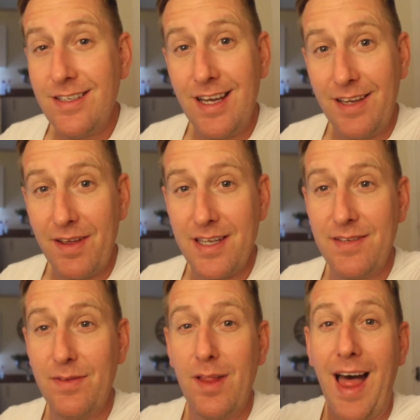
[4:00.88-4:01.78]
and Chilli
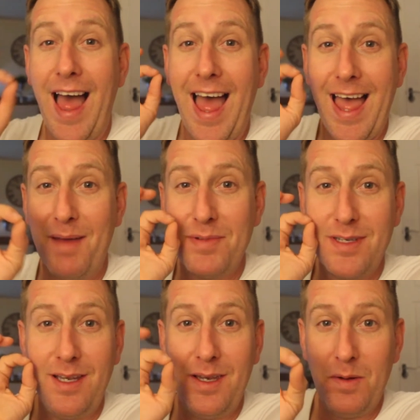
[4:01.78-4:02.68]
Festival,
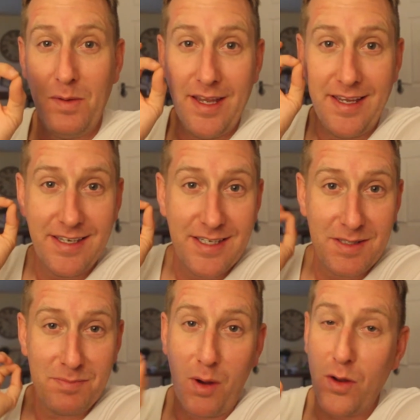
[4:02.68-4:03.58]
absolutely
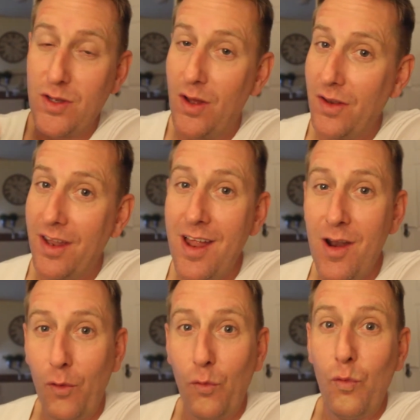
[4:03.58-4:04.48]
spot on.
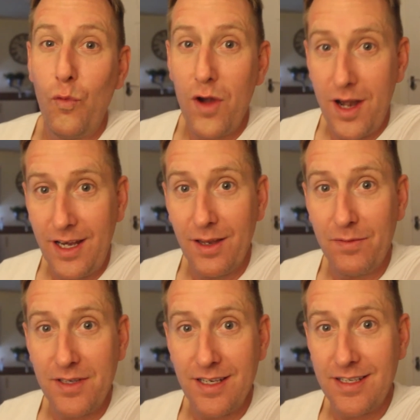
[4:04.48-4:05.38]
Really
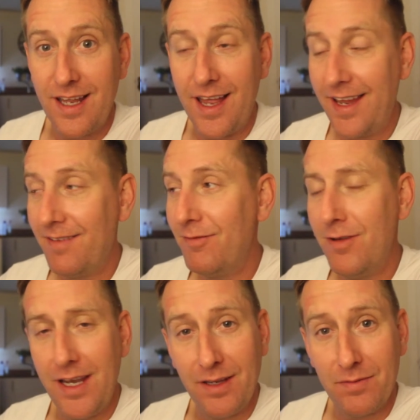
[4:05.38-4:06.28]
loved it today.
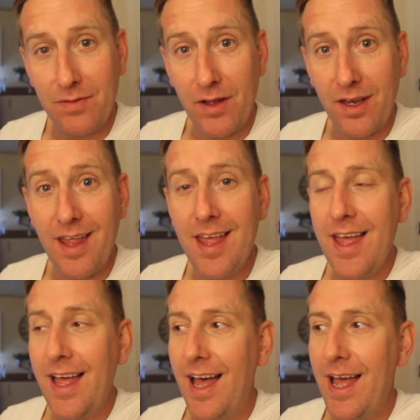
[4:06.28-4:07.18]
Really good fun.
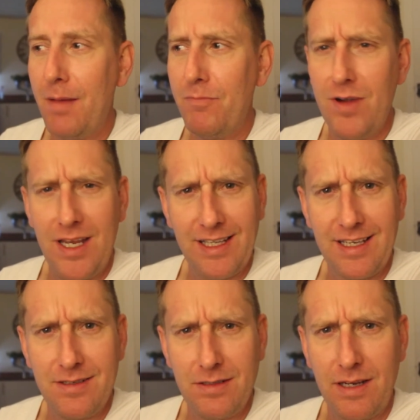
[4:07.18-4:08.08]
Really
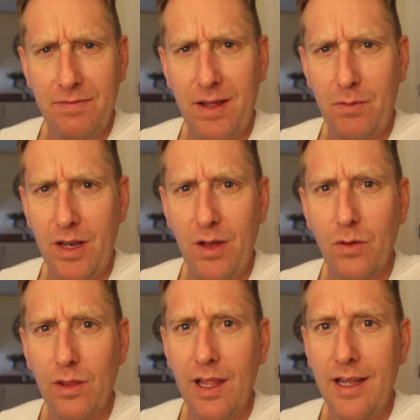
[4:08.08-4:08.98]
glad Zuzana found it
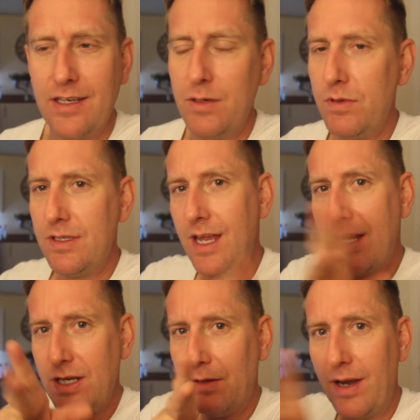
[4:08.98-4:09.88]
online. She was
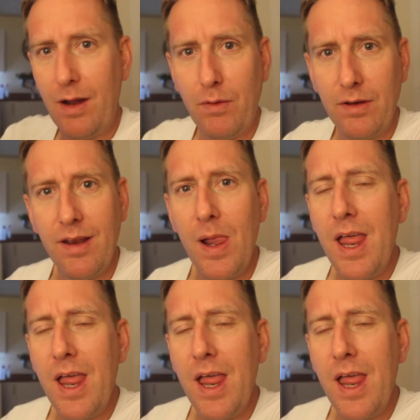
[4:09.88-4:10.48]
searching around and